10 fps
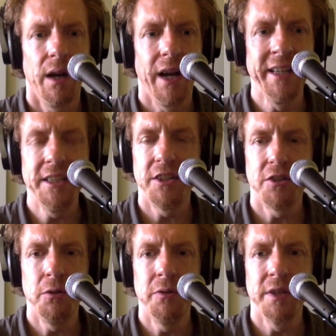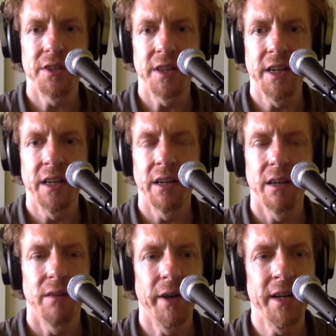I need to tune this thing.
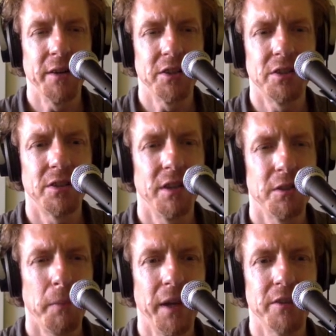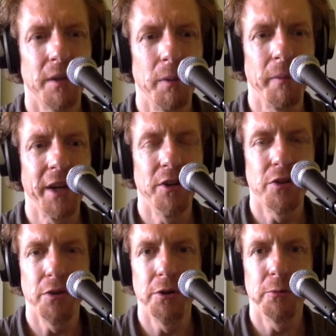Right now it's pitched up a minor
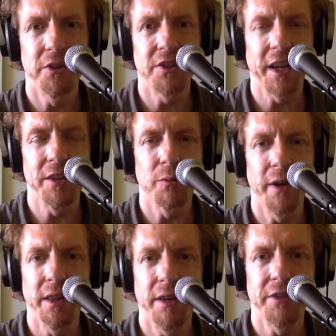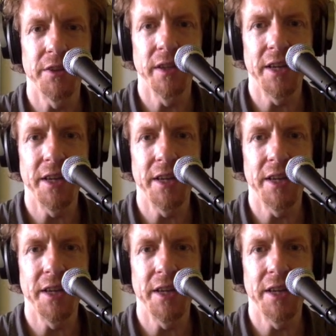third, which is I guess where I left it the last